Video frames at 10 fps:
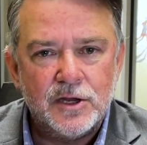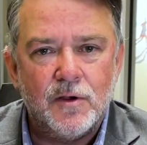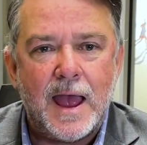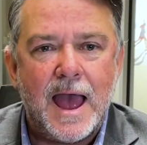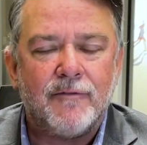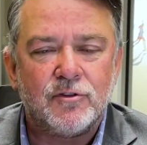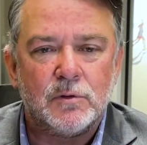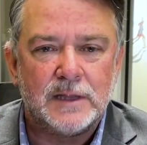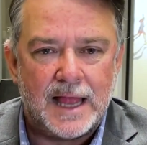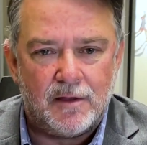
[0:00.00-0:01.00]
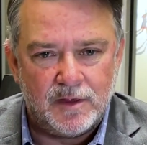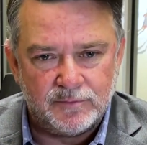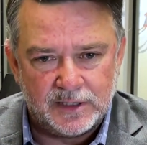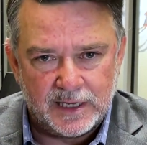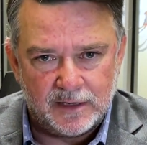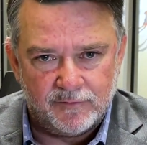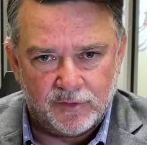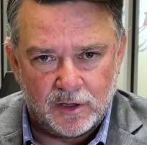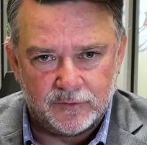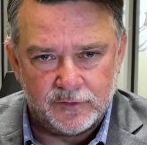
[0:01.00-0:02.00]
You have to allow them to get
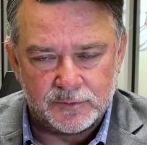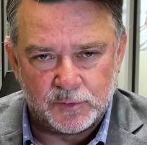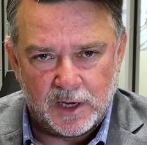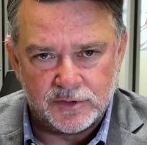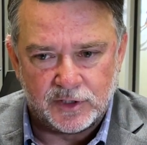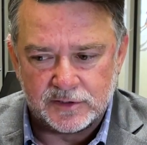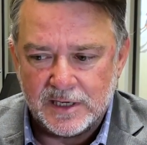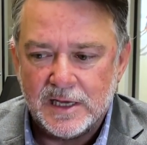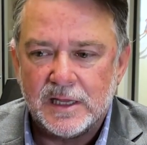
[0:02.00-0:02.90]
involved in these projects.